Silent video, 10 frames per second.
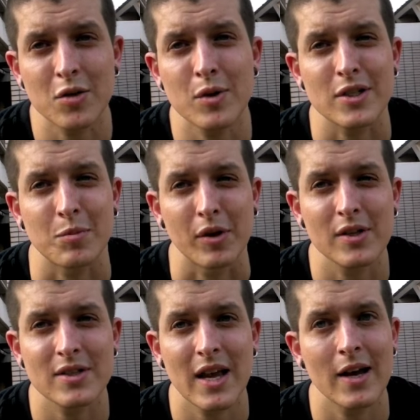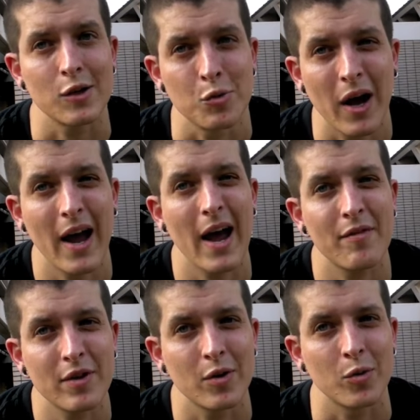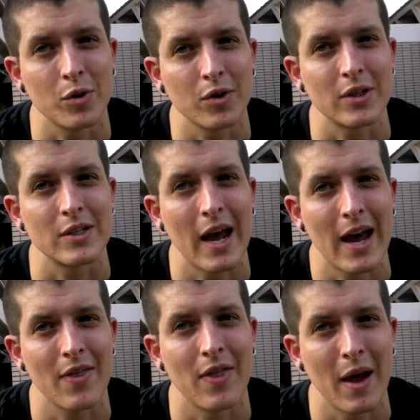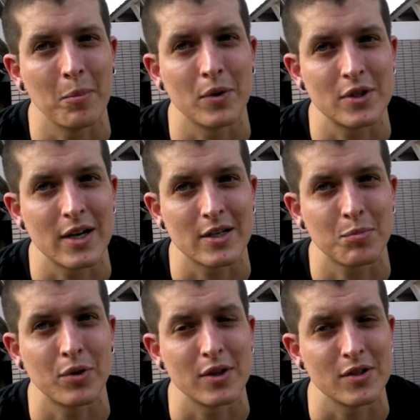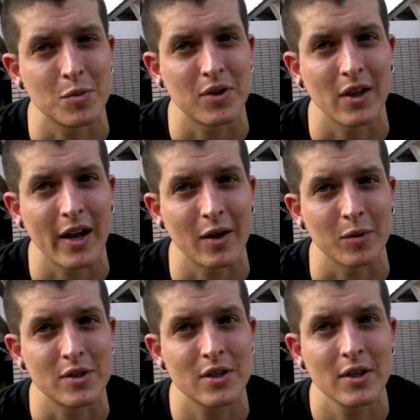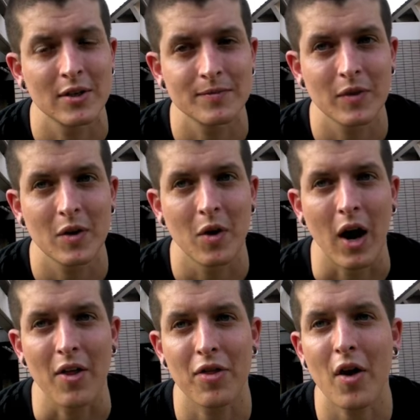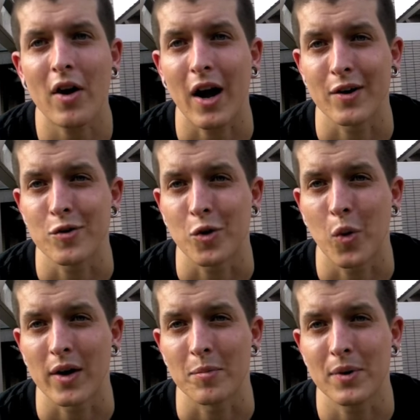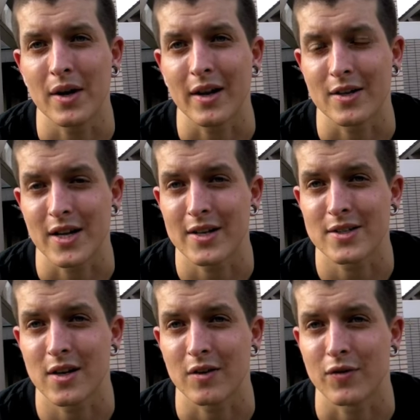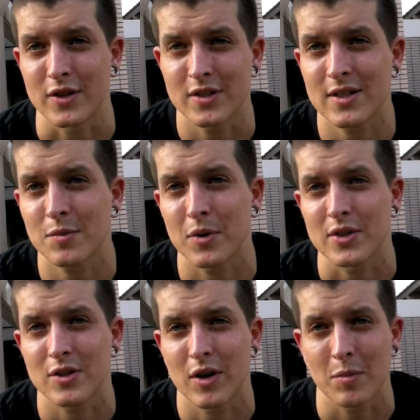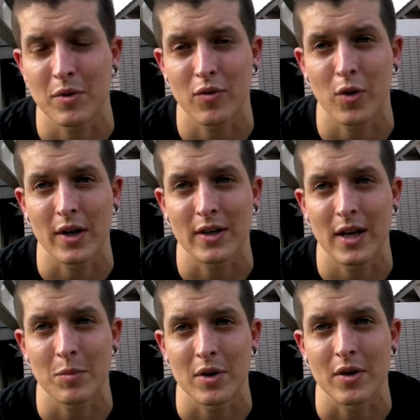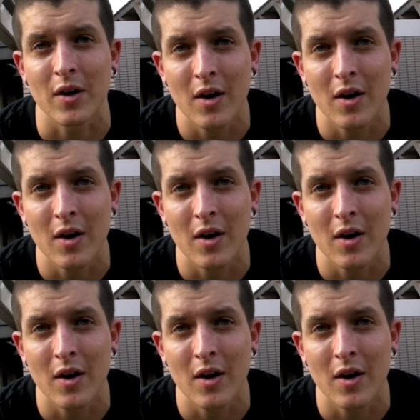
you experience that, you haven't really had that much experience with the language. I thought I knew quite a bit because I had studied for 6 months straight before I came here.